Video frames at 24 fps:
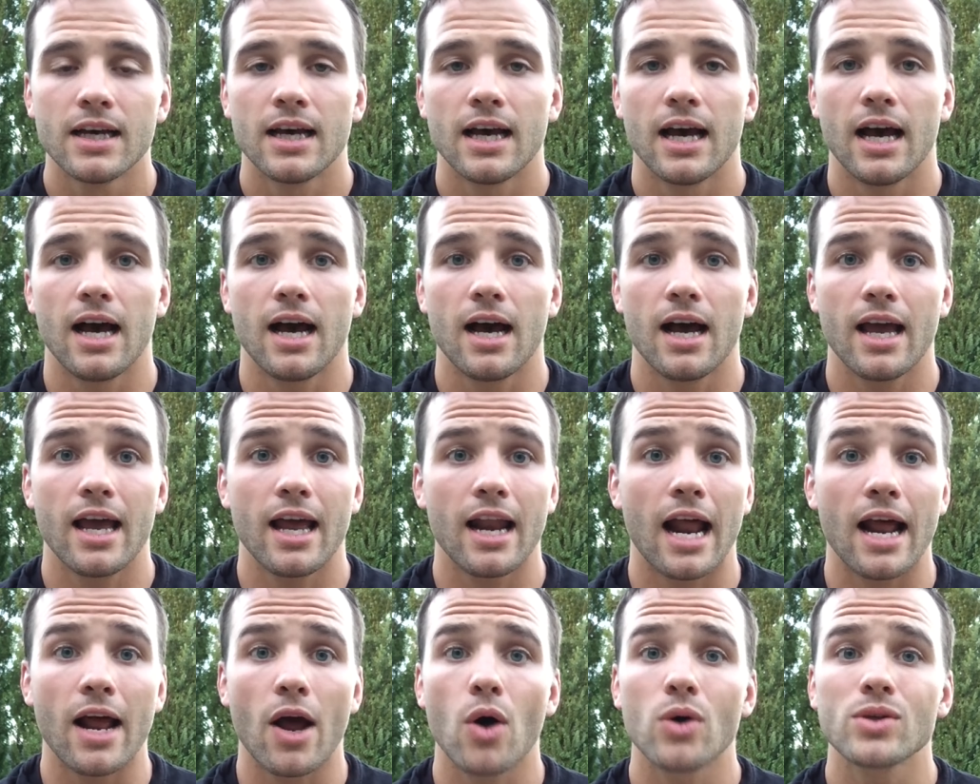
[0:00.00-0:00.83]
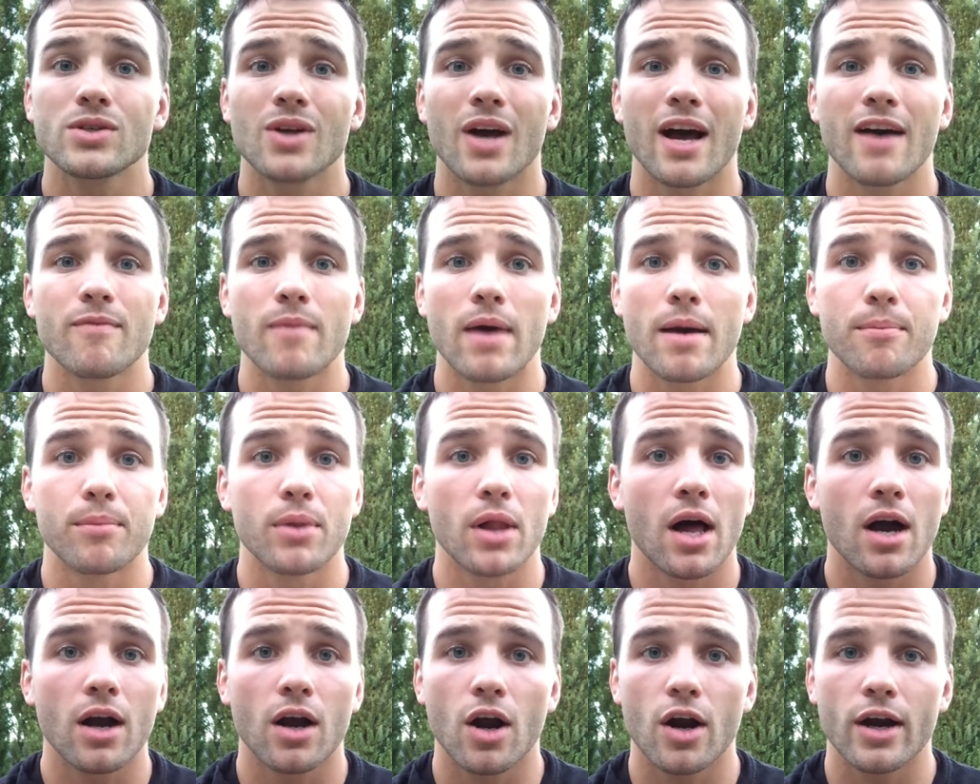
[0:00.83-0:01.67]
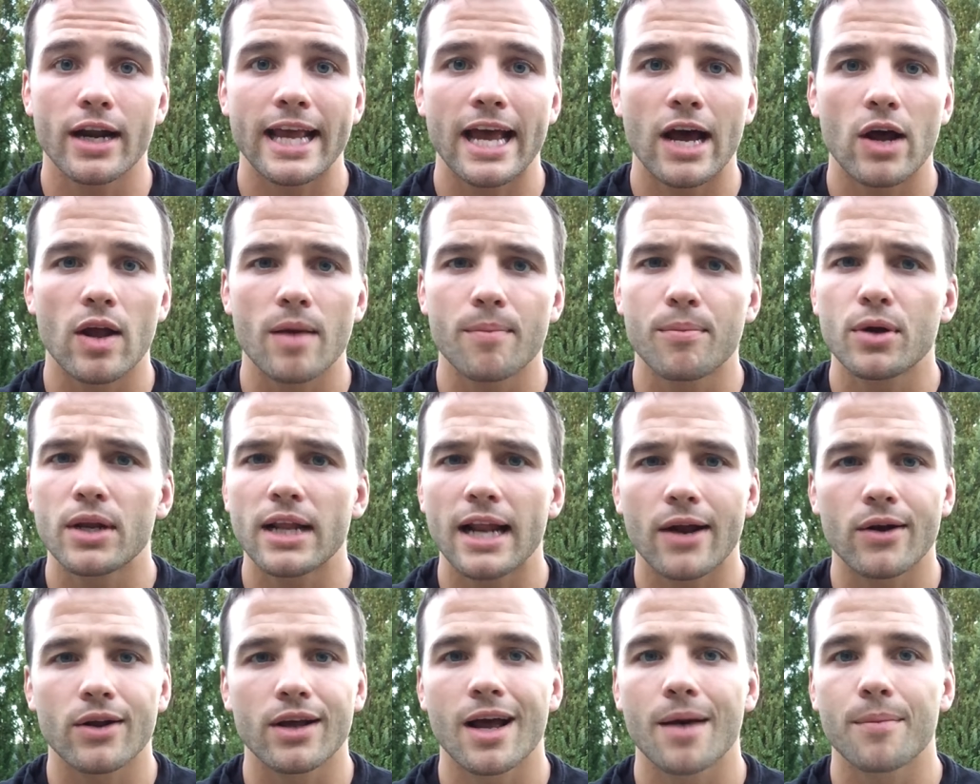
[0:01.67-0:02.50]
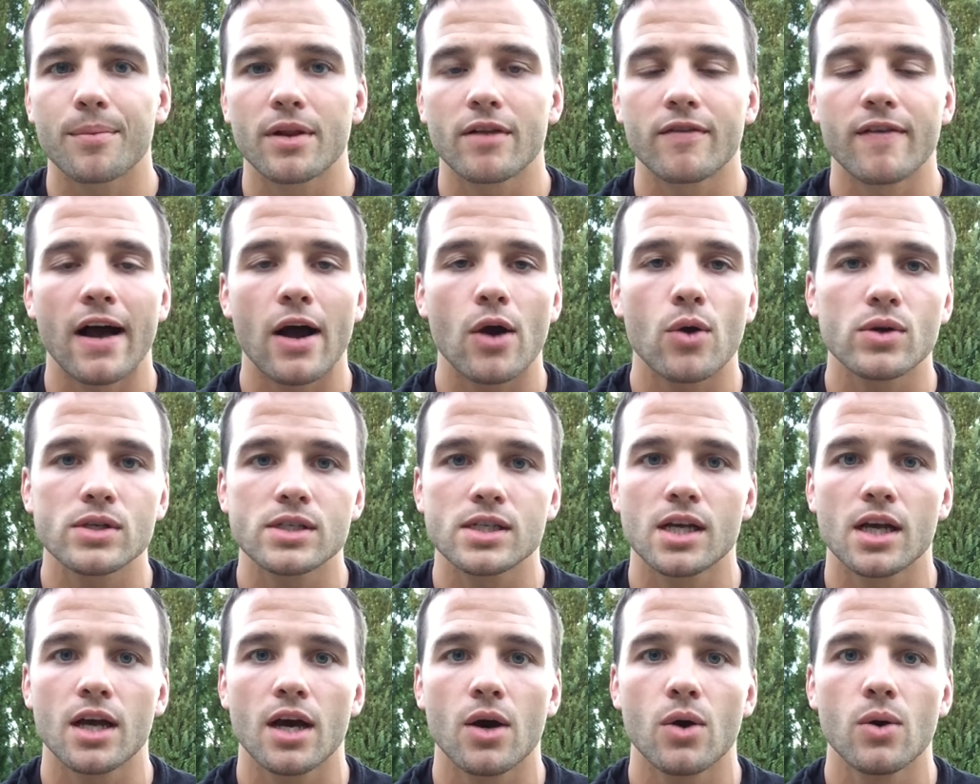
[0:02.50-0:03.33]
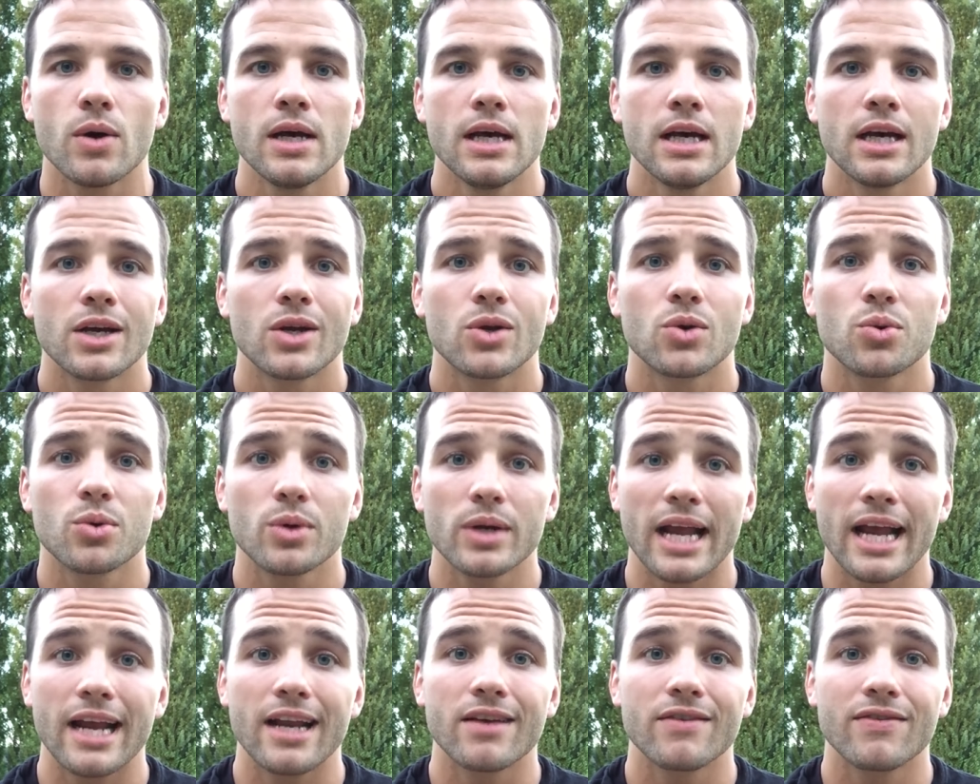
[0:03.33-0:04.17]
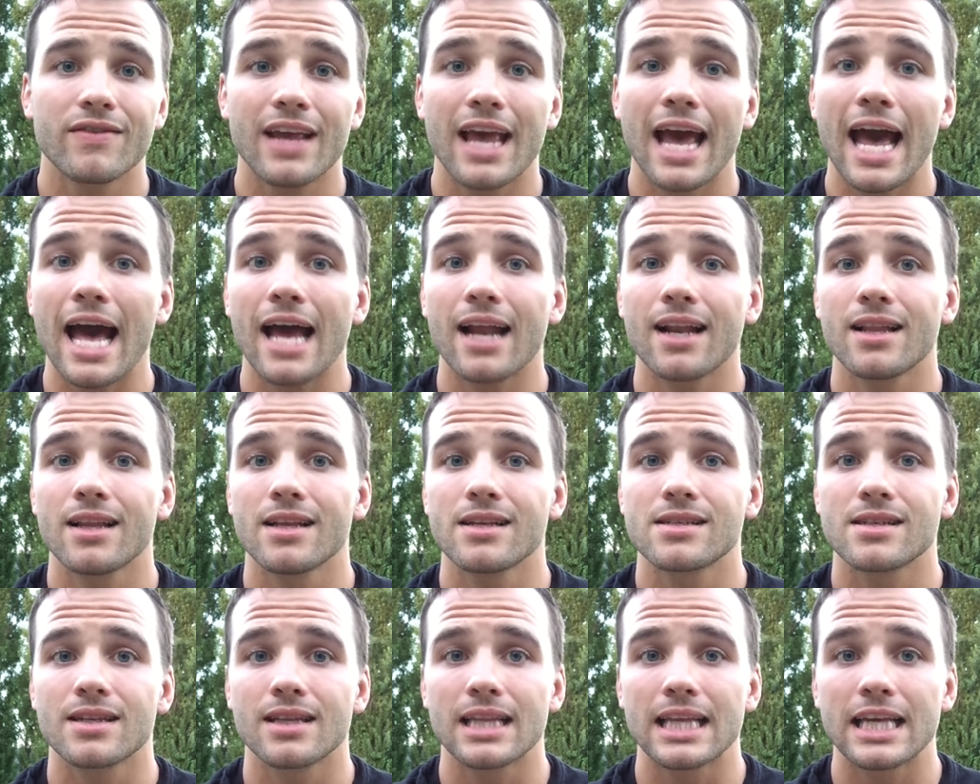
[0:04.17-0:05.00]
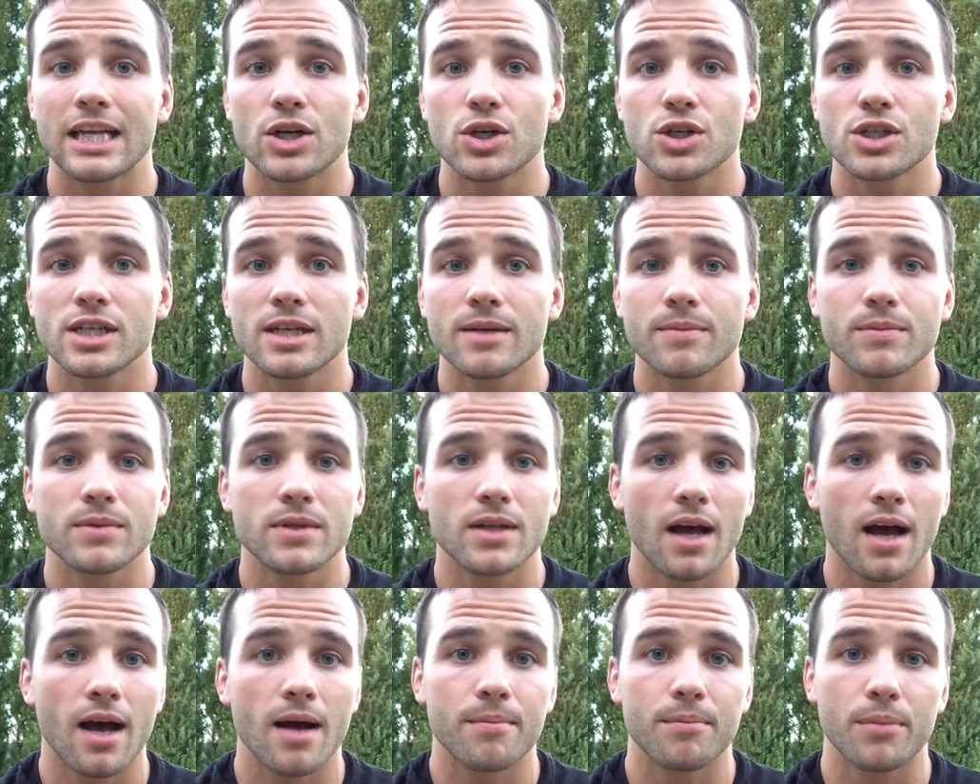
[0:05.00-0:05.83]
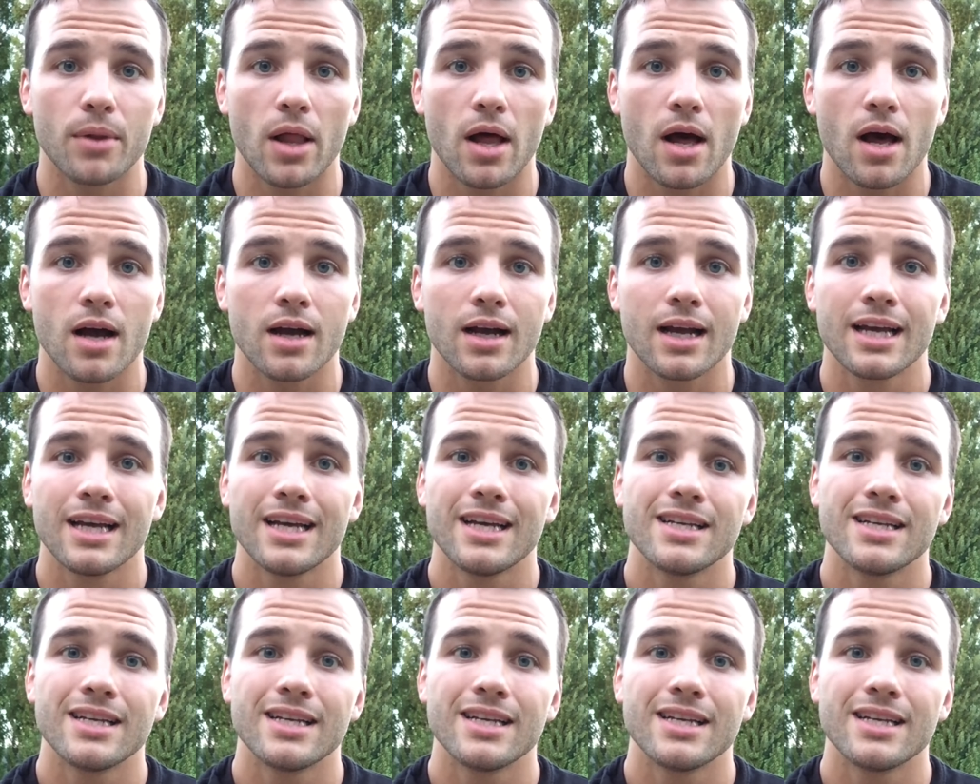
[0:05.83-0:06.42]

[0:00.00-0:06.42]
And I also have my blog already out. I put it out a couple of hours ago, creativecatalyst.leadership.blog.